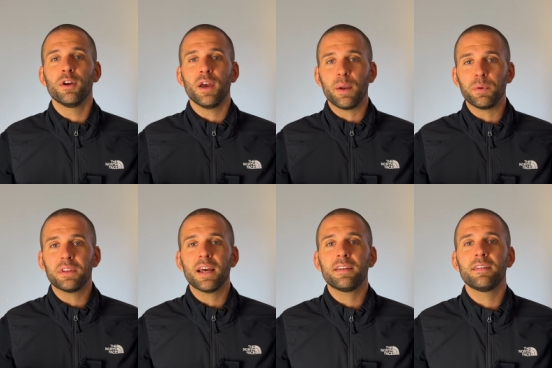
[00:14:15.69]
And with
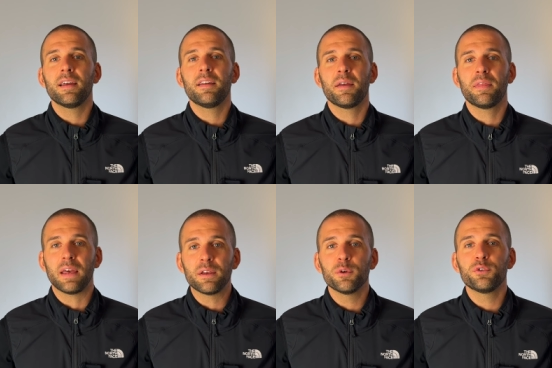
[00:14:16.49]
that said,
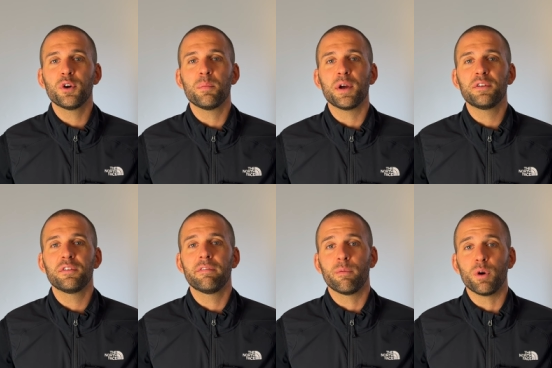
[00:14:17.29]
thank you so much
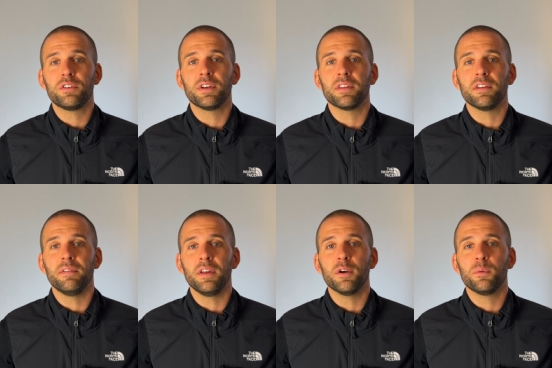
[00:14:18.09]
for watching this
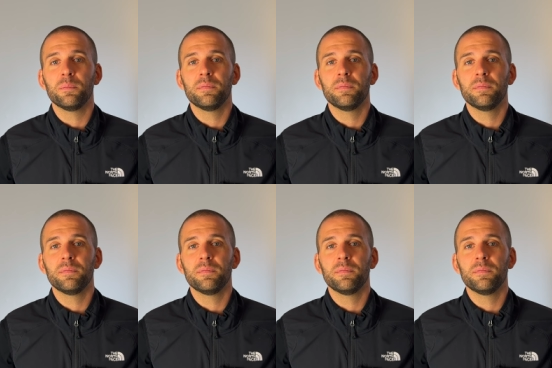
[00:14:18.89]
video.